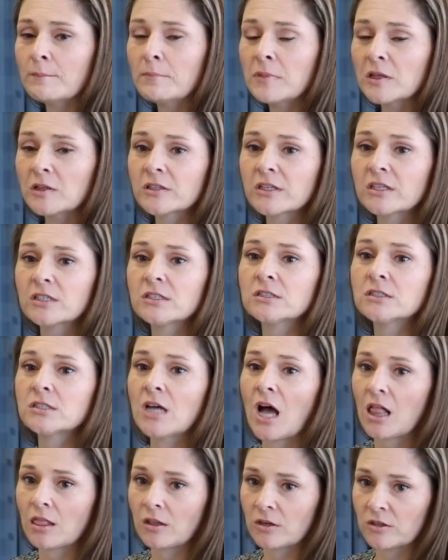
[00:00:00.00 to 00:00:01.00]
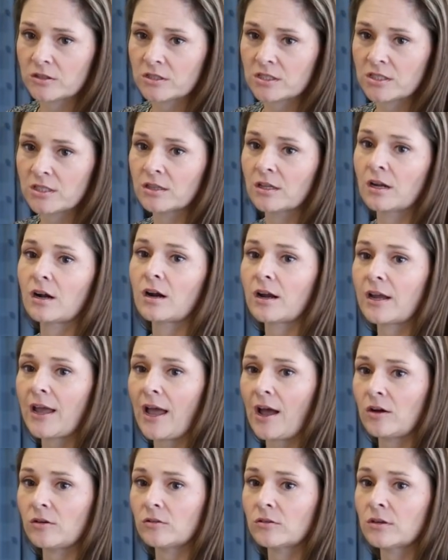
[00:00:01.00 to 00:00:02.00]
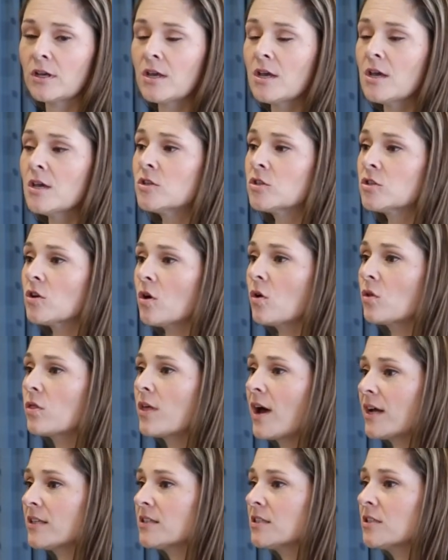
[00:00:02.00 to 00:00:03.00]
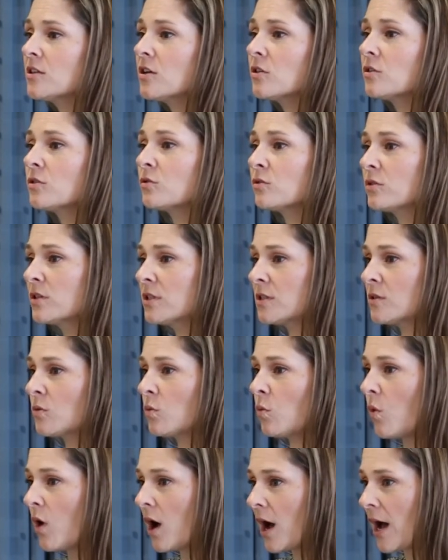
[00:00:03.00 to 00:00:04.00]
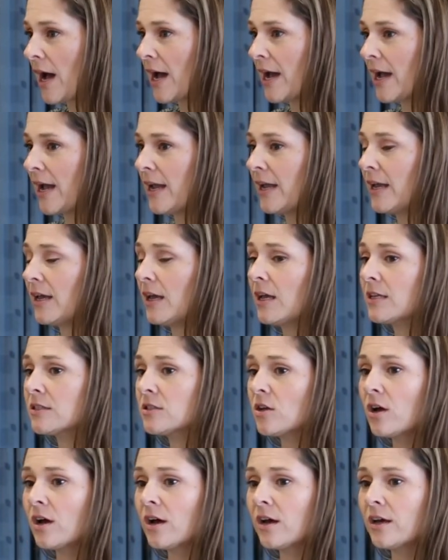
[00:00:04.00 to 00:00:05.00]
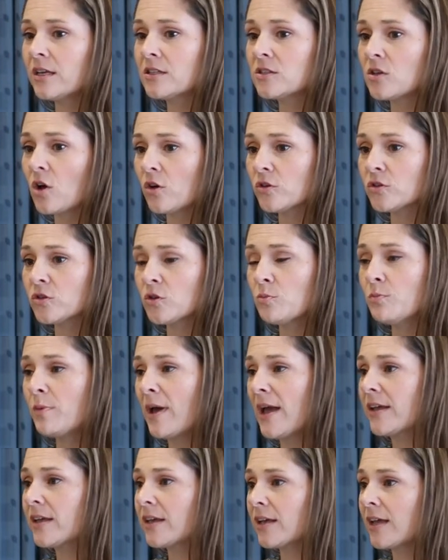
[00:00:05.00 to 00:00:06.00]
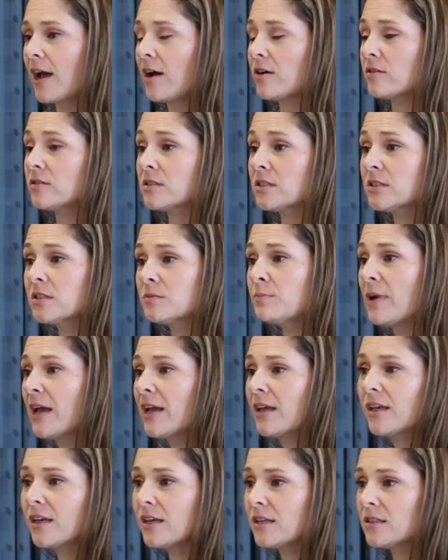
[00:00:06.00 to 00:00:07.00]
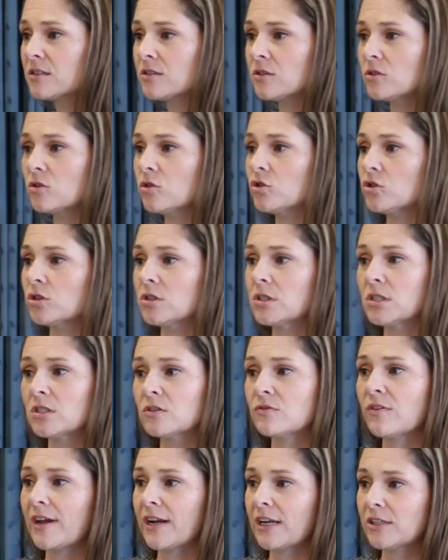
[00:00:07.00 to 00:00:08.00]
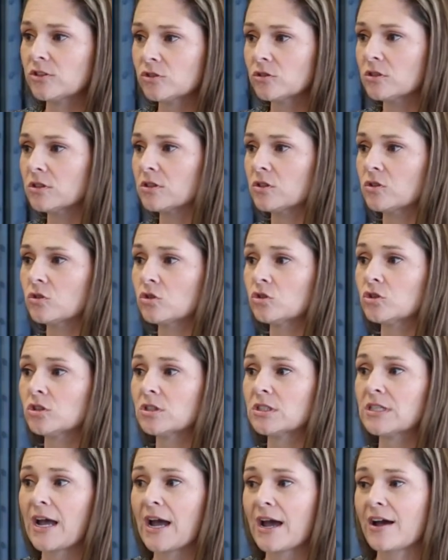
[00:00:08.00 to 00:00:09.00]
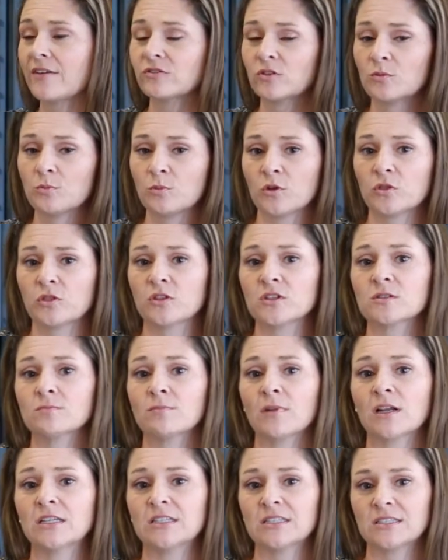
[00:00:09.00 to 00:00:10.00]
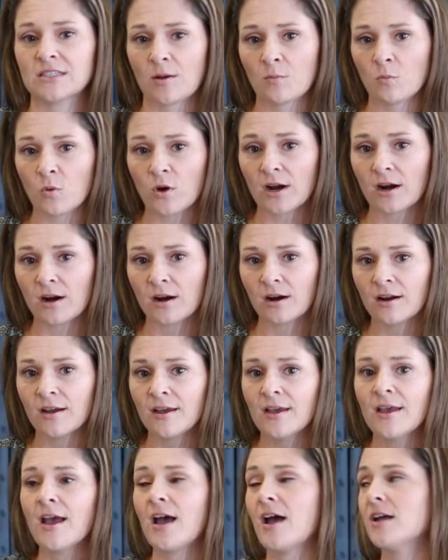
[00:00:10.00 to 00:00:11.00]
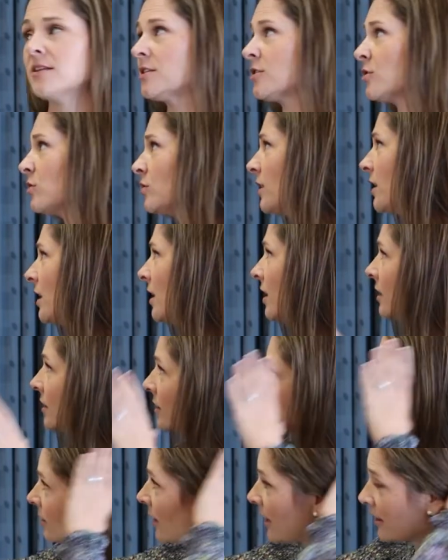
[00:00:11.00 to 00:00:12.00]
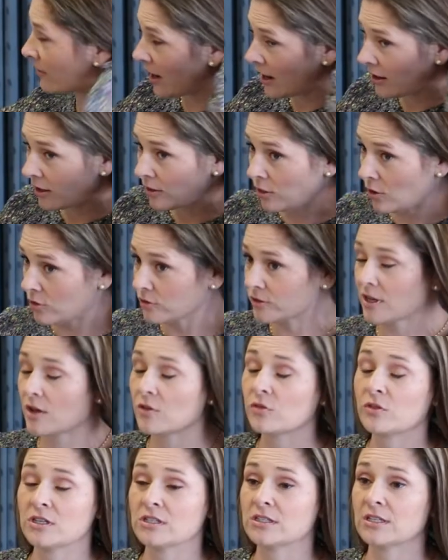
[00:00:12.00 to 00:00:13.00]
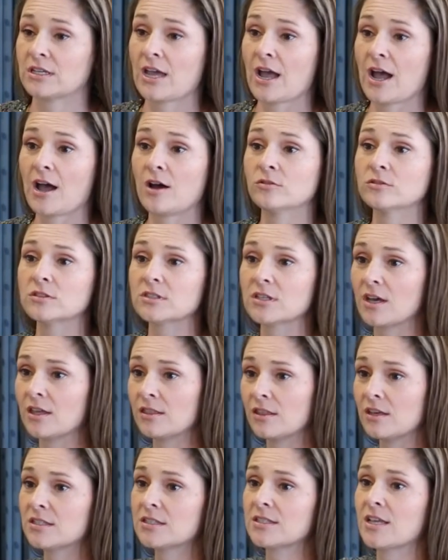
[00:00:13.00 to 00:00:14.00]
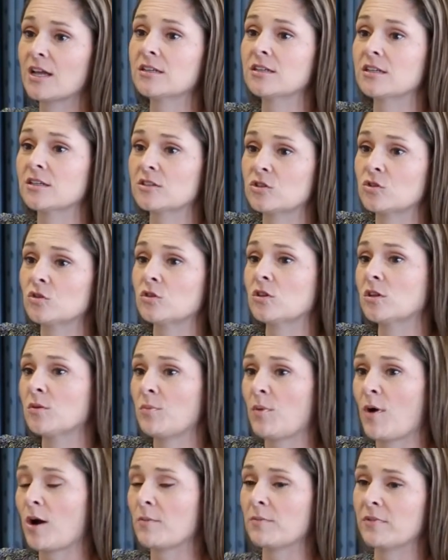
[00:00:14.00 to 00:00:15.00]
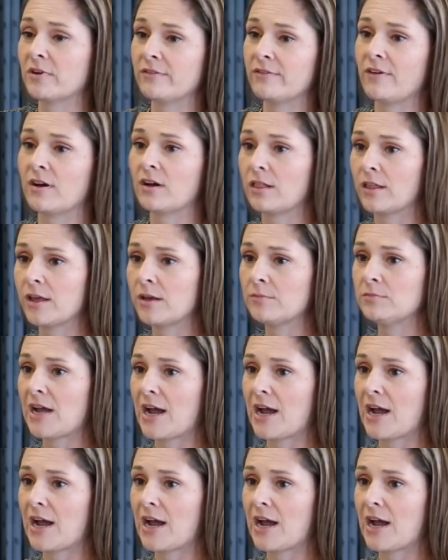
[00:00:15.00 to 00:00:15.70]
billion in their account. So that's another reason why it's also bank accounts. These banking institutions, these financial institutions have to put this money somewhere. And so they got to close out these accounts and they send it to the Department of Unclaimed